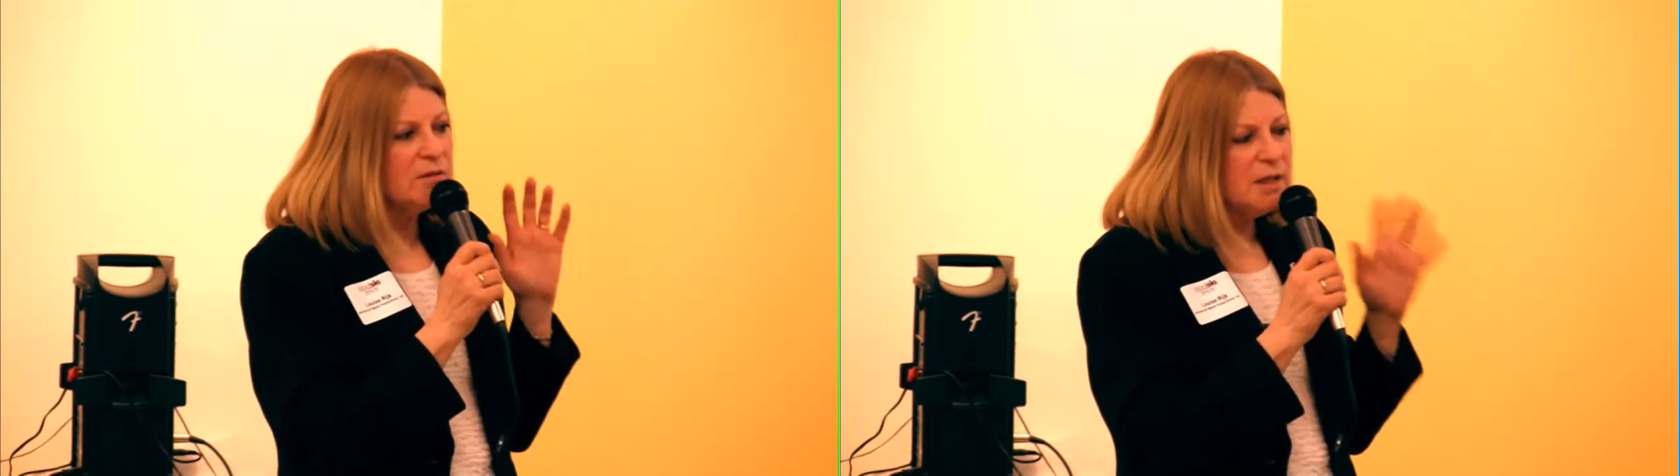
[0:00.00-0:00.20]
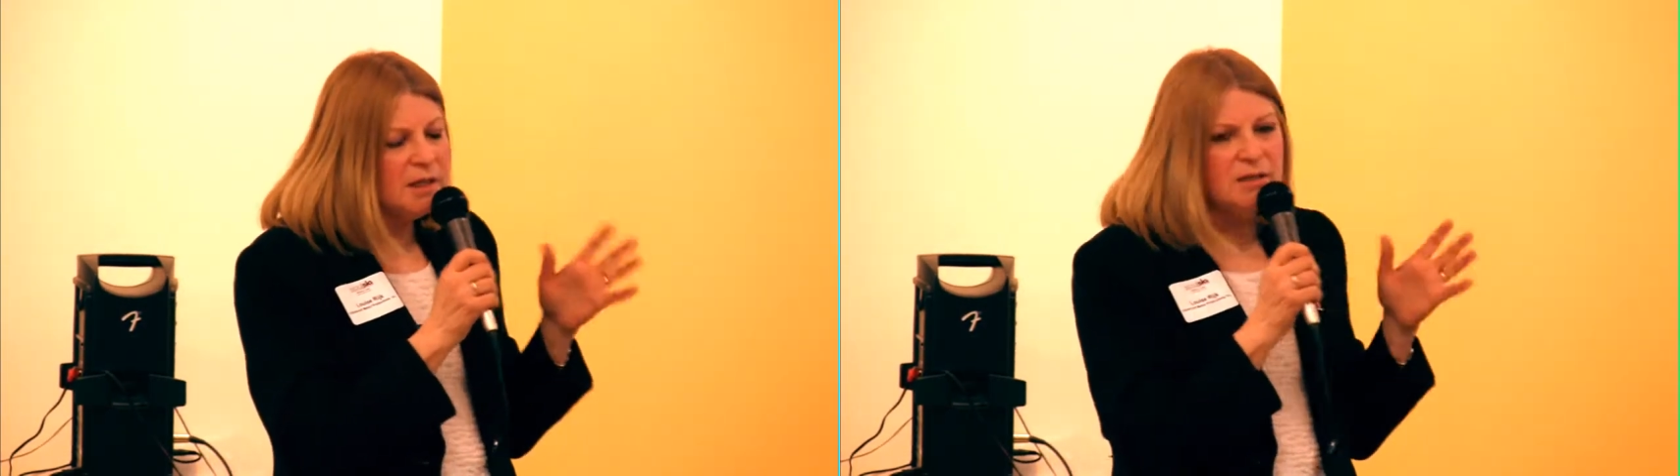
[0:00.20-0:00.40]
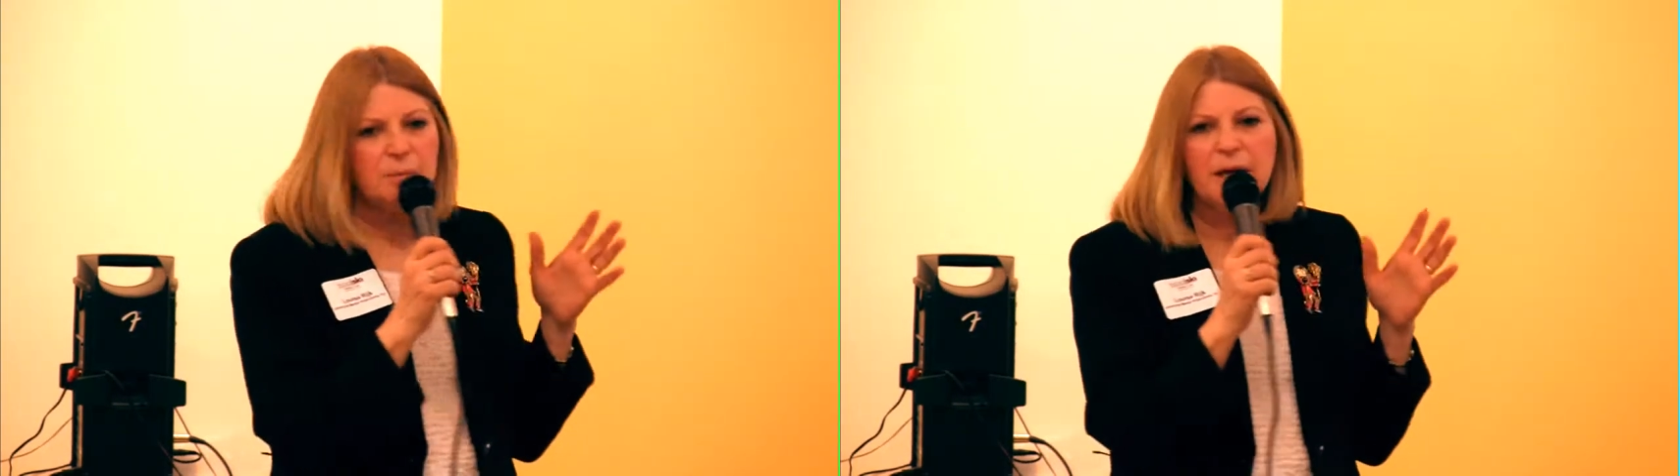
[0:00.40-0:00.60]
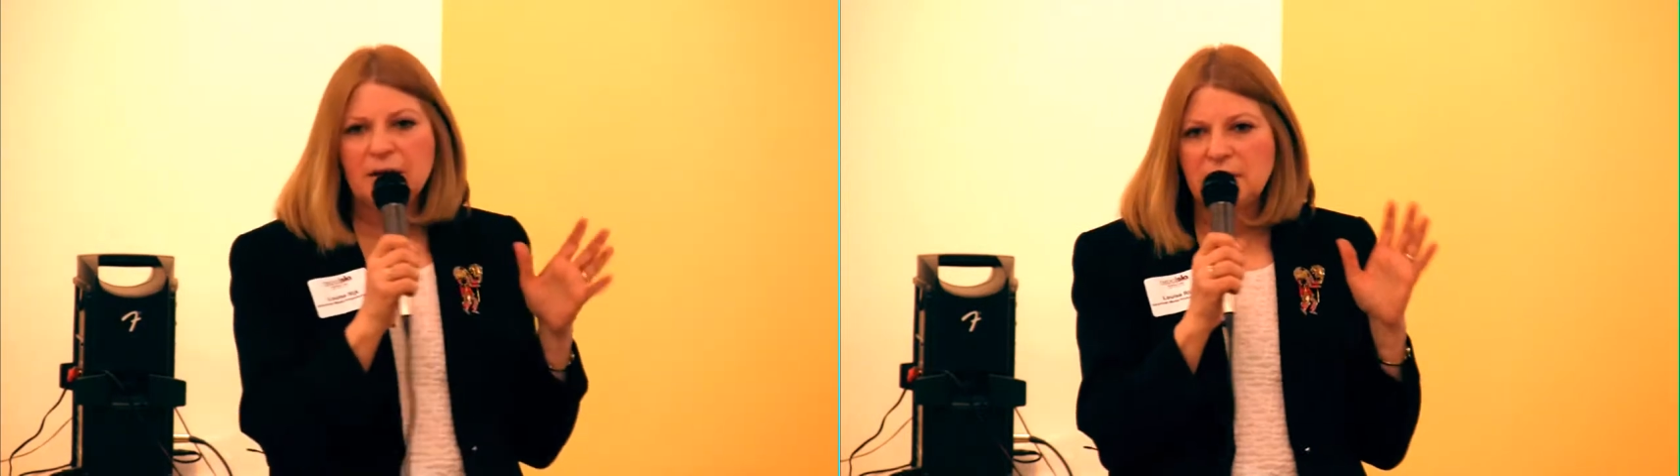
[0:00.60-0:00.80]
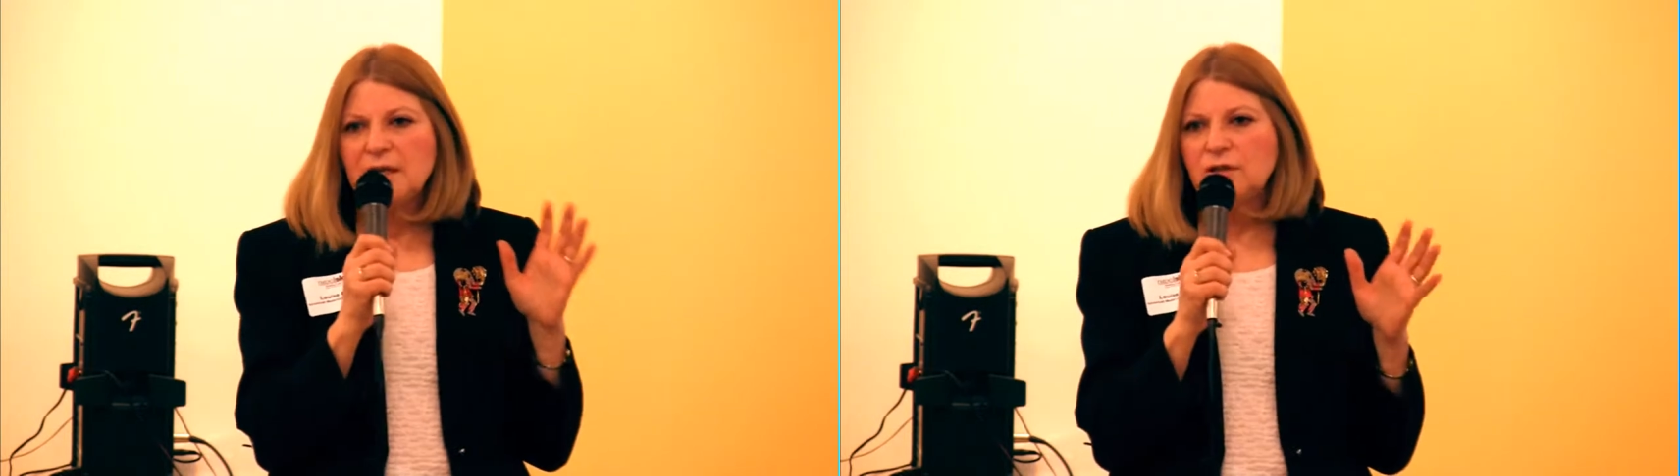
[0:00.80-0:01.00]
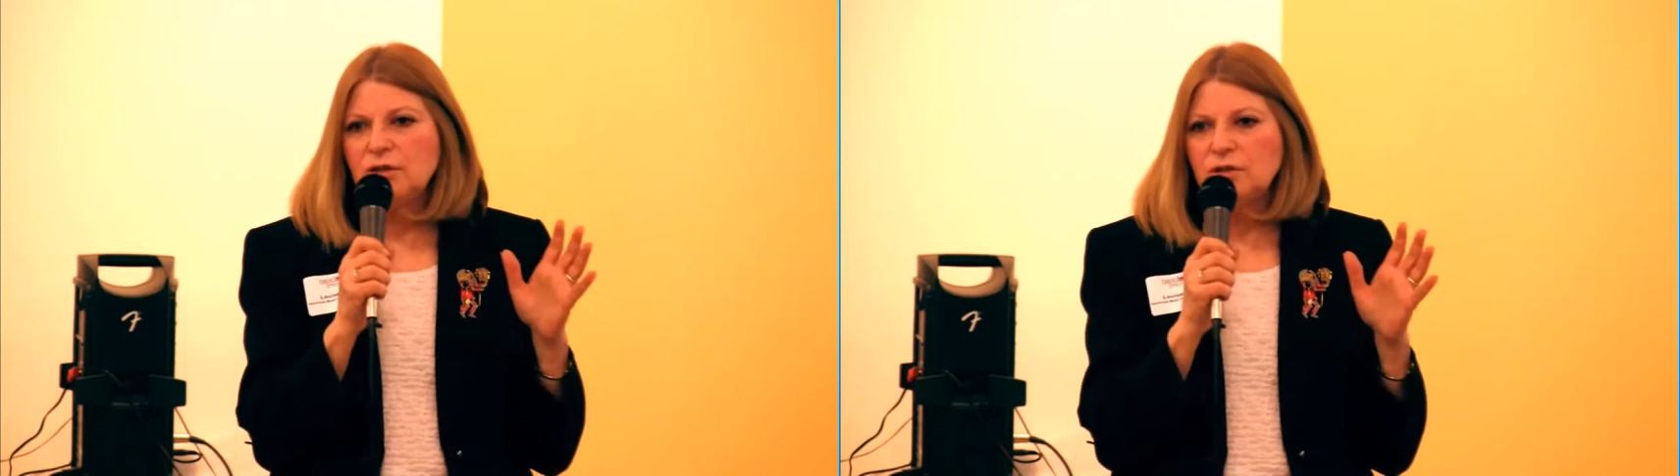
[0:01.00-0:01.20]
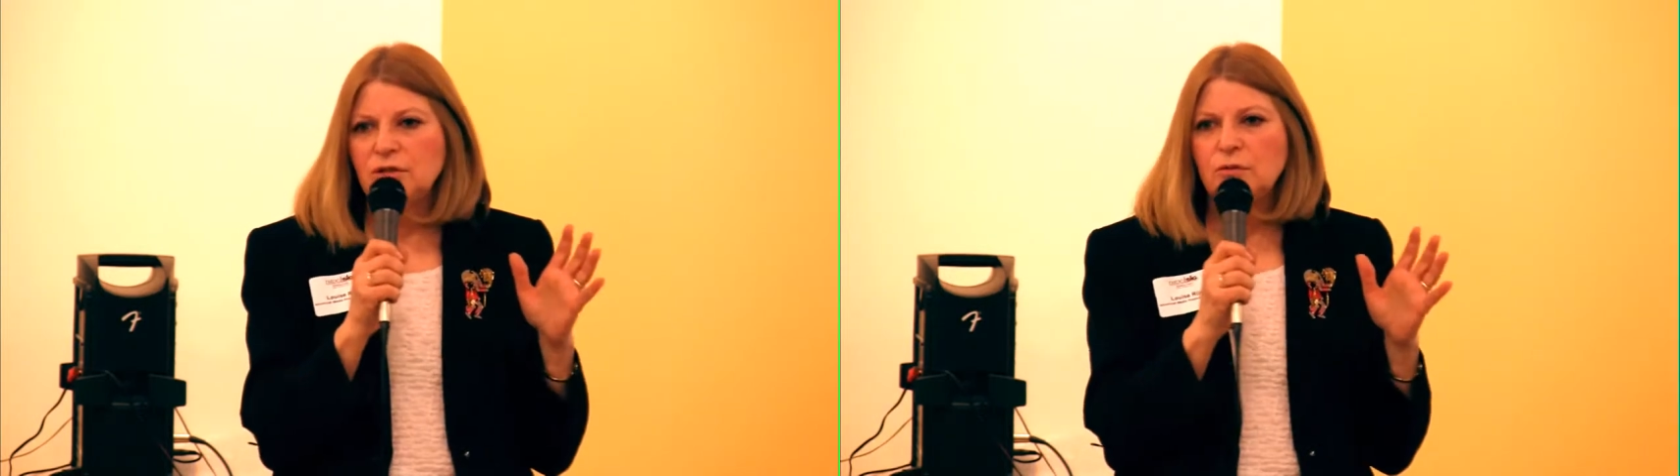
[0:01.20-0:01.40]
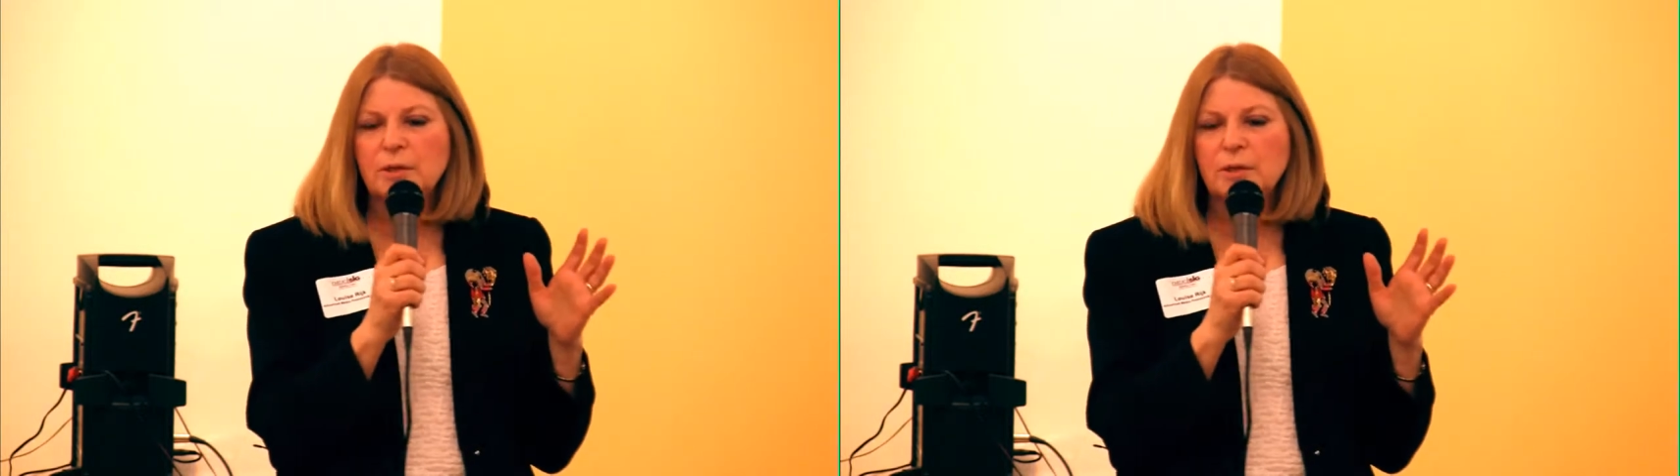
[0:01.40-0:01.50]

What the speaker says: least paid attention to